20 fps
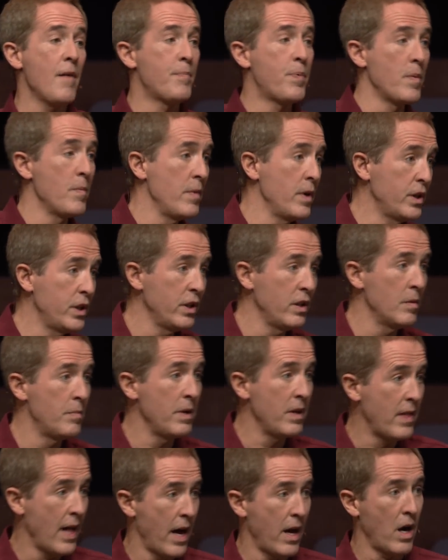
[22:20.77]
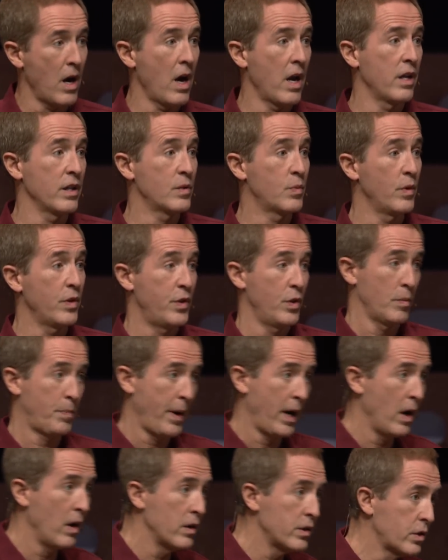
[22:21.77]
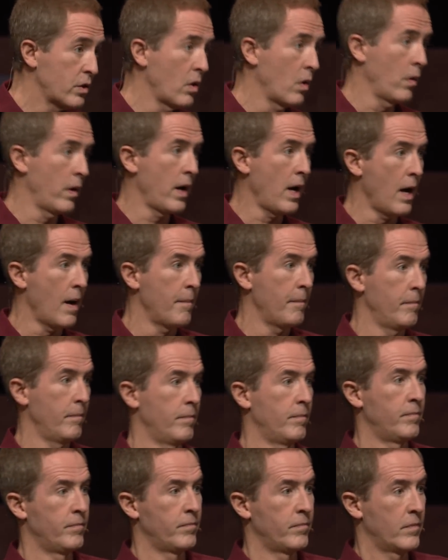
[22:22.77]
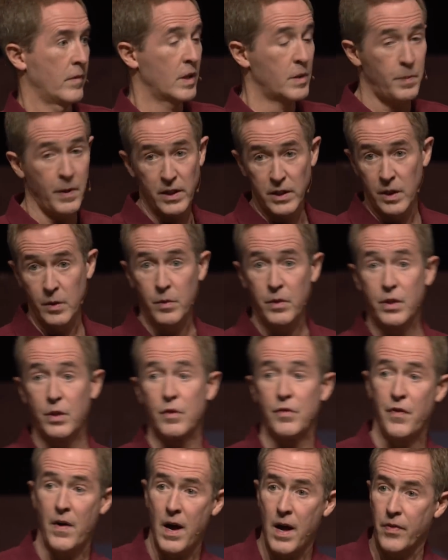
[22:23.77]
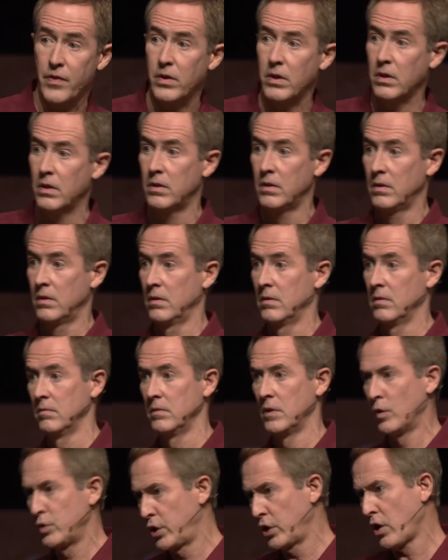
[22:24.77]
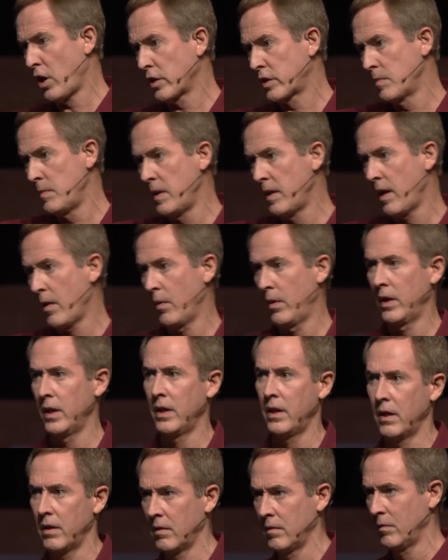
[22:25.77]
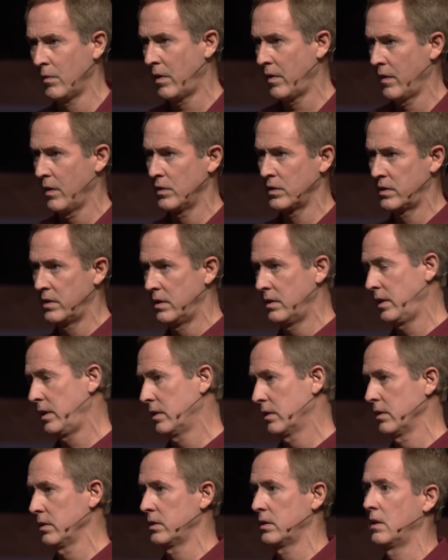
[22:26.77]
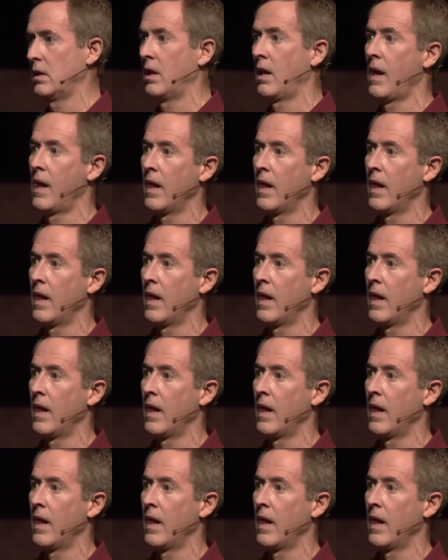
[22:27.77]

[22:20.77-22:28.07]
have permission to be that honest with your parents growing up, especially with your father, don't you talk to me that way, one of those deals,